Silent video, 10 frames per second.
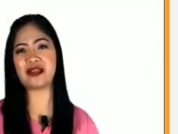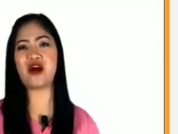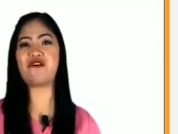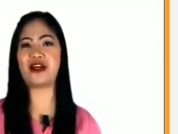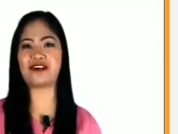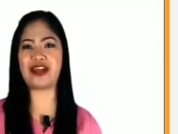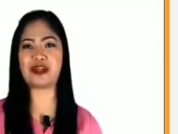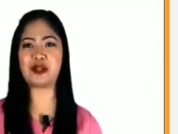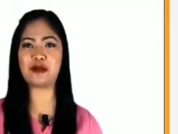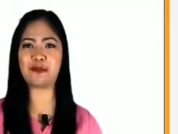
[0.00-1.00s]
of a
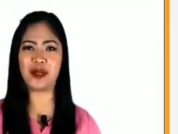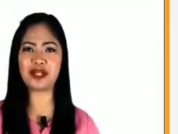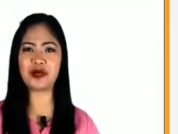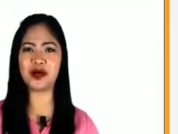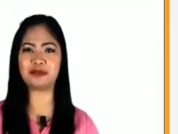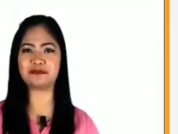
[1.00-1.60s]
regular polygon.